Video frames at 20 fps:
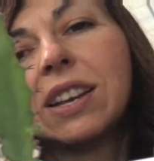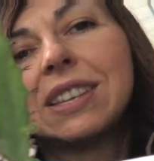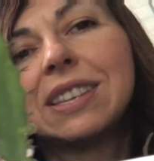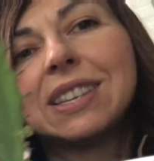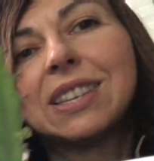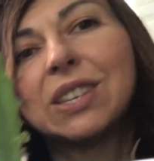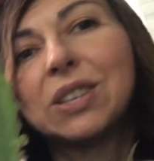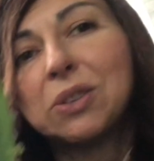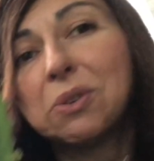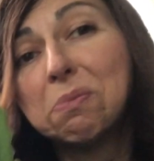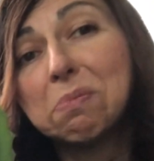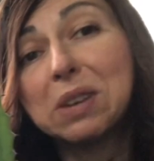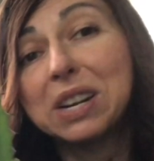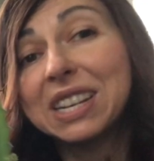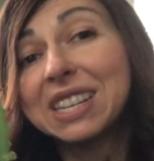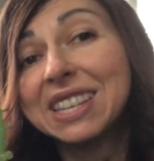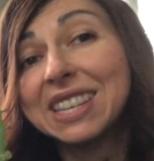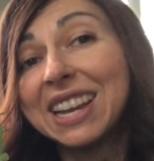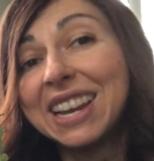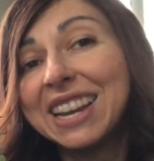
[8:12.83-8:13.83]
Super
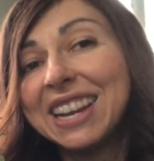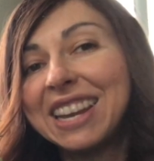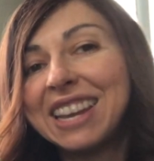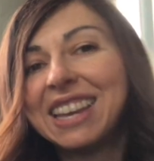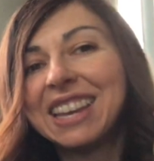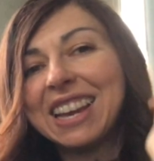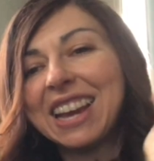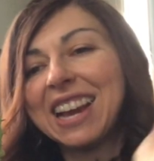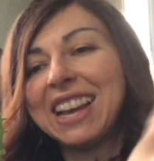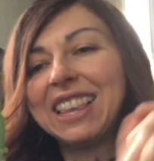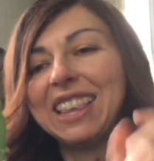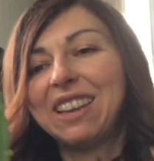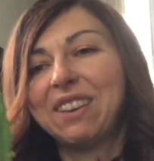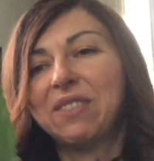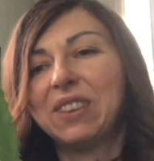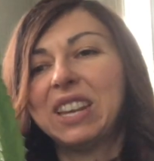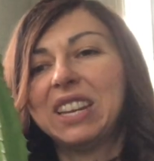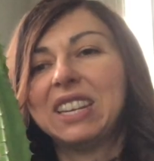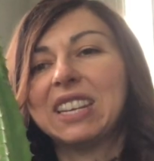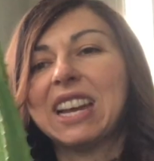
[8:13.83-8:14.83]
exciting. I
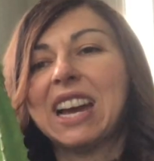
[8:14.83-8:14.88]
love it.